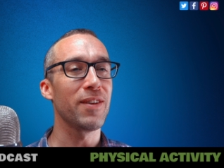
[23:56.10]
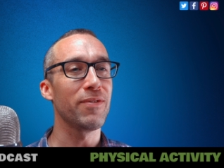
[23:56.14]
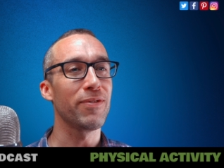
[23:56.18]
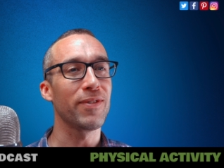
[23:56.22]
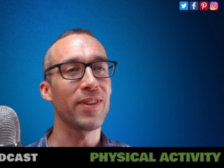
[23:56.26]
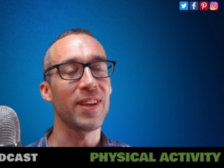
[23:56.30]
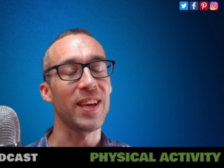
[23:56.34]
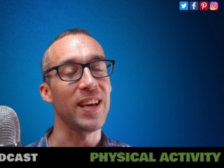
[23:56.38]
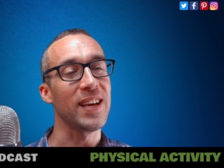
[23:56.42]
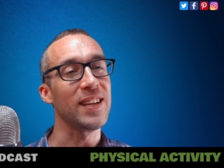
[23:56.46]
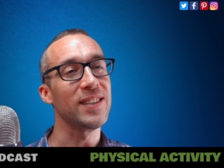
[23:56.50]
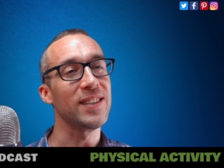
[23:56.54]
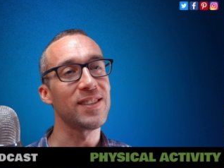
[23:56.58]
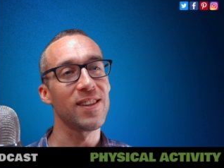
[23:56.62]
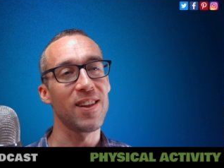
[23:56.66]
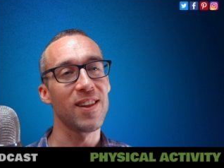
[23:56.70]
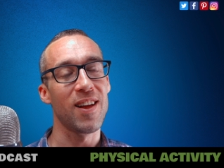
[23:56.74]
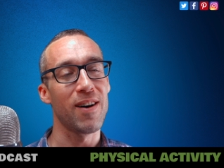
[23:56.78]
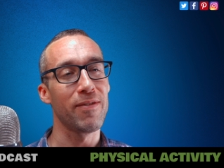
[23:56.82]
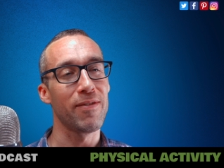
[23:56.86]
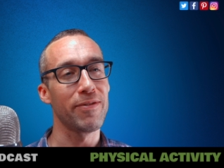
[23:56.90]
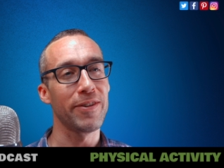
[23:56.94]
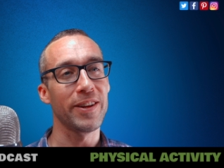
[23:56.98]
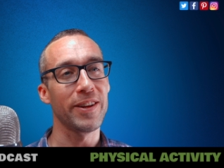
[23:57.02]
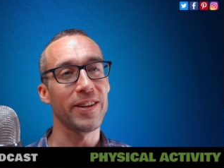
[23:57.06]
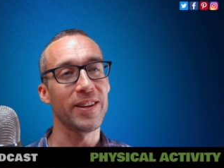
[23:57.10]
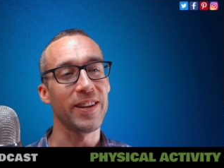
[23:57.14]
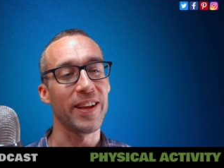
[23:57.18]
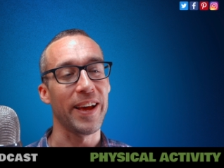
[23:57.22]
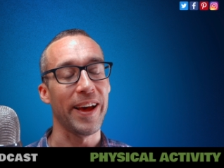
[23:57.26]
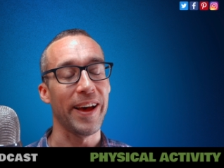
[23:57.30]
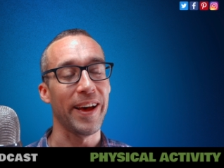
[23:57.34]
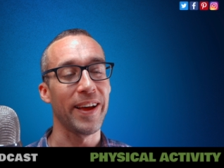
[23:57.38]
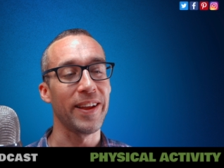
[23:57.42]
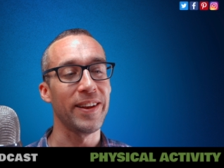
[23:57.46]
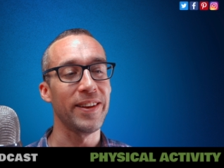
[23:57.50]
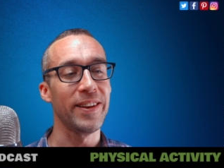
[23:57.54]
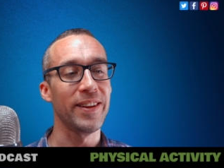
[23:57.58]
of kids love it,
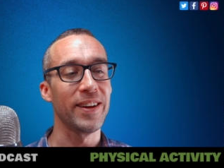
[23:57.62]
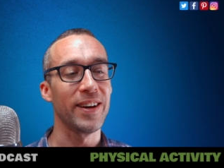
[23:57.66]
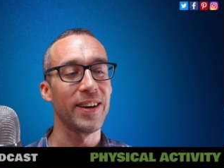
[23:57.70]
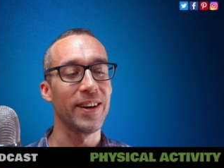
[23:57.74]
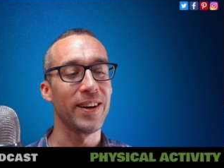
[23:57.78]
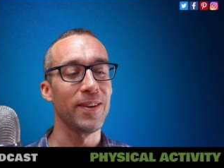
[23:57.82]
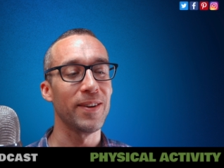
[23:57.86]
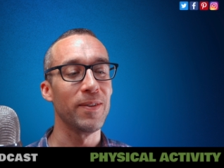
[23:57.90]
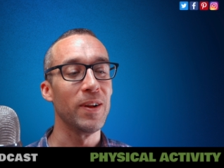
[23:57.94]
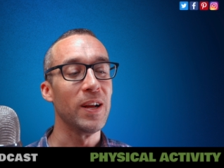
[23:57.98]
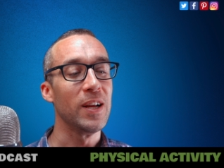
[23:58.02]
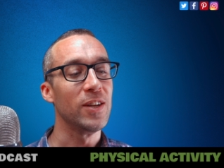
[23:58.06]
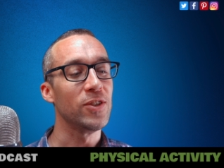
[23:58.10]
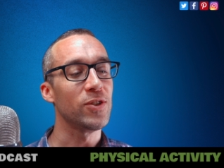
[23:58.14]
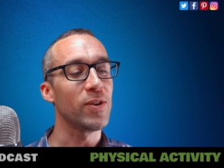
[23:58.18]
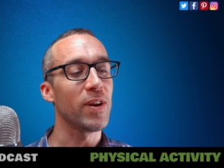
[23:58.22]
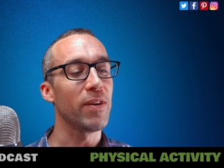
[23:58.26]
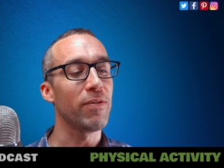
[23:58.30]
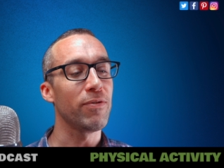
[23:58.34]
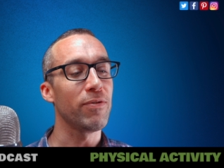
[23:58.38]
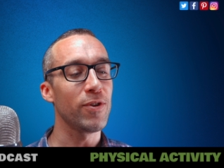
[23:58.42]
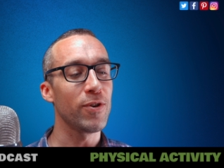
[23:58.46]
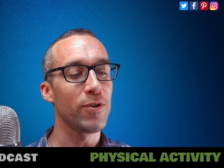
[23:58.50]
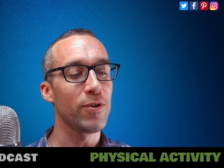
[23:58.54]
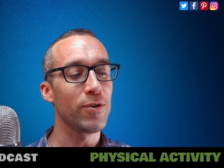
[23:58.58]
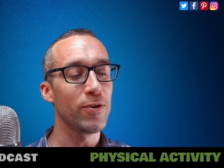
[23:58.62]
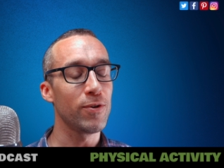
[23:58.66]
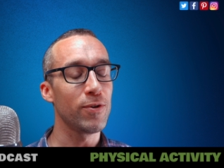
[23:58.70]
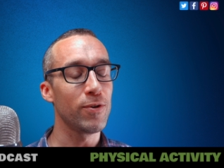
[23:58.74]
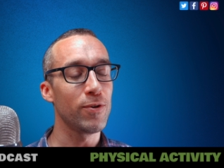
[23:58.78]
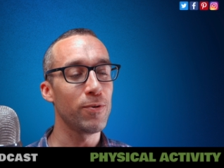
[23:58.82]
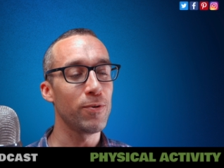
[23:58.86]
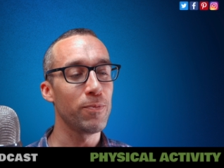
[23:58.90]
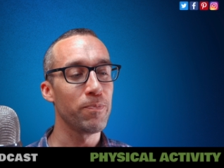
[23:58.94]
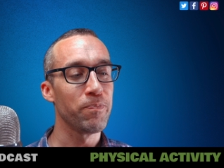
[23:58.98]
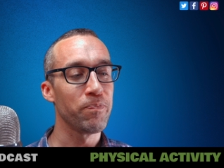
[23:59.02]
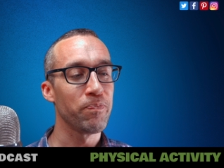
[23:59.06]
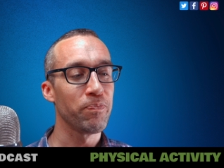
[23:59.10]
and uh, so if
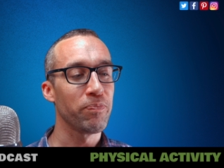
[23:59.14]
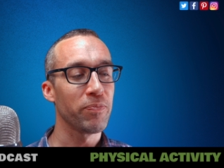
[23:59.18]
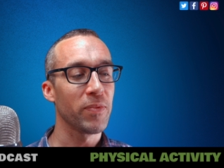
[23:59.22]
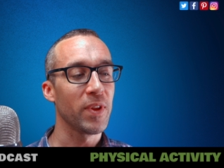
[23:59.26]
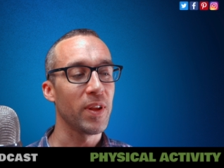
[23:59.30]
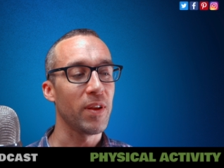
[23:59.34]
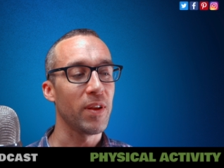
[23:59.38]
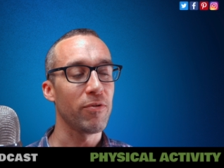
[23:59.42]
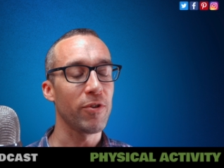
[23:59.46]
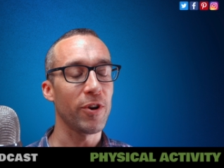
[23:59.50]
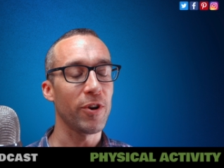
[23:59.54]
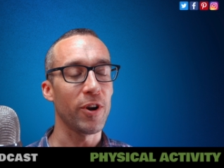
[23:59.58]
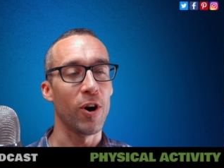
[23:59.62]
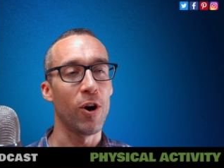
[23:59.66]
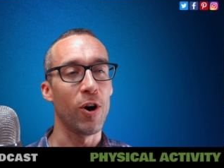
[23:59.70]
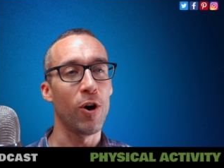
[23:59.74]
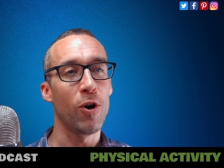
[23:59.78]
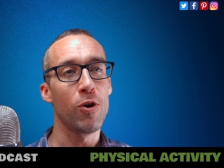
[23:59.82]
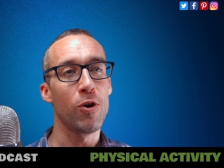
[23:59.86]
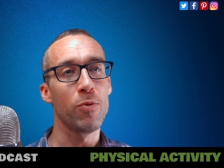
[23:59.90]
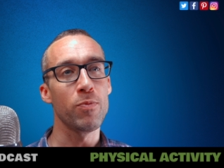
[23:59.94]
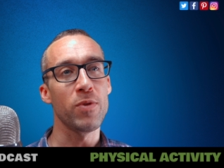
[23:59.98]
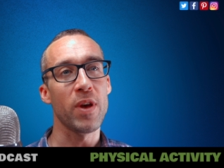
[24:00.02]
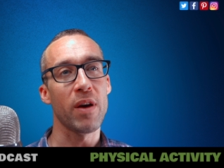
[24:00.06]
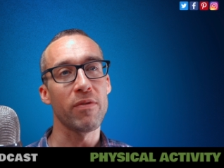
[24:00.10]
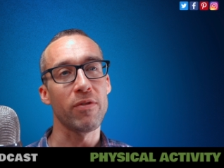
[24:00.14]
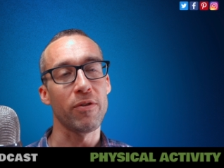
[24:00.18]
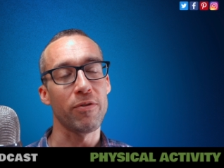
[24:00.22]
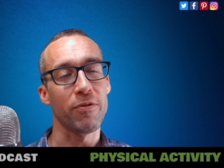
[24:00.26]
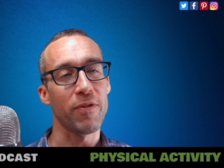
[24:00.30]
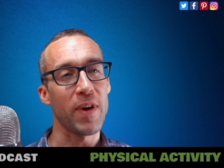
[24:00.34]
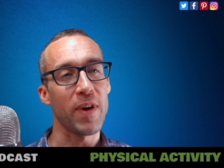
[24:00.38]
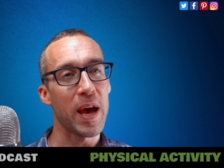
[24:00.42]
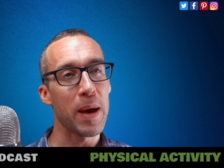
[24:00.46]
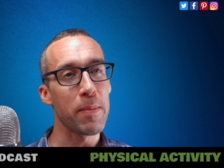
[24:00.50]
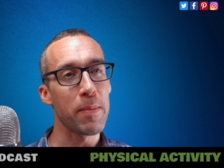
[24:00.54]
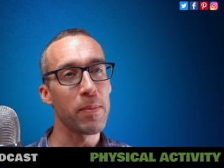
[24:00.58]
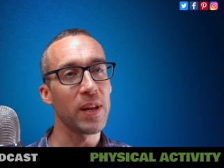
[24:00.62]
you if you're at home, you have a
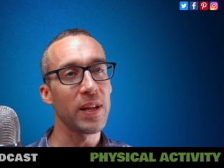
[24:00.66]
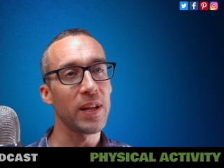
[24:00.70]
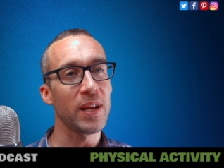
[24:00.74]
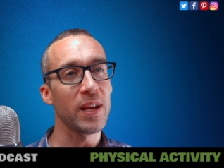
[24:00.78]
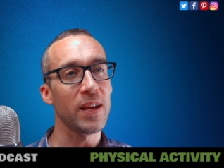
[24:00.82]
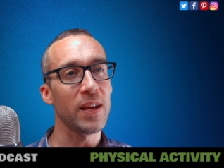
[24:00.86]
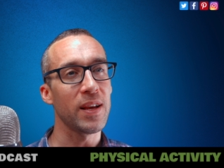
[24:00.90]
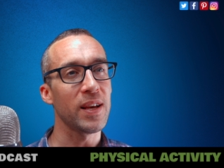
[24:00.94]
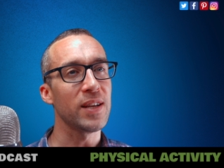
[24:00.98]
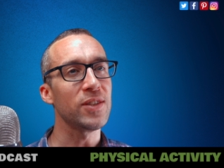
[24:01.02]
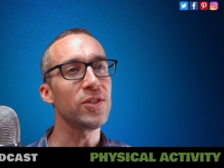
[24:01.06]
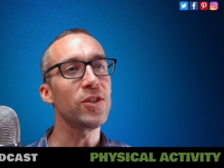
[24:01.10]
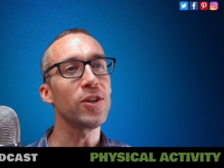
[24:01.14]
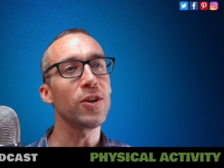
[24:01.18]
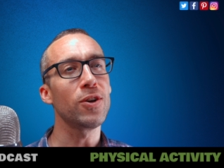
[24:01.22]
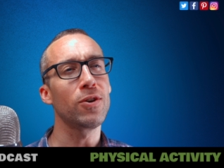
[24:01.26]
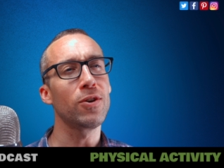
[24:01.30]
family, it's a